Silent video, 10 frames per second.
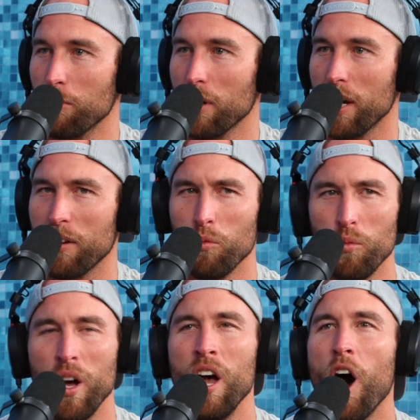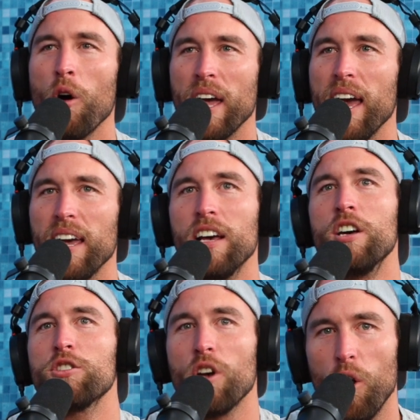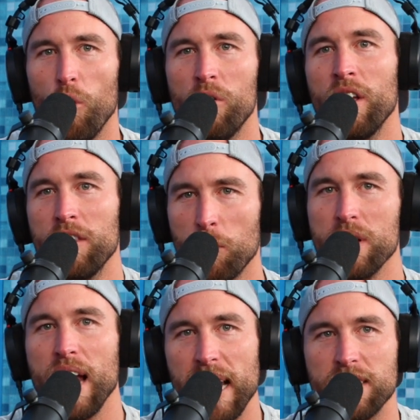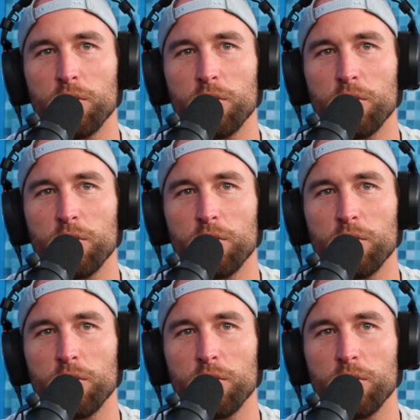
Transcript: We're like, okay, so there were nights,